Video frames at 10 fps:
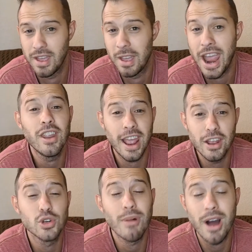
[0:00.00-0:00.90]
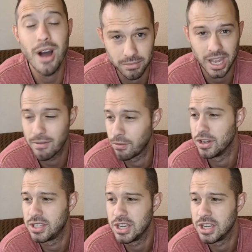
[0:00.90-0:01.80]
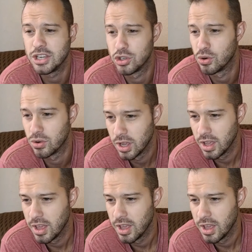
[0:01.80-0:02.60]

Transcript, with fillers: and and your mom can have a free T-shirt too.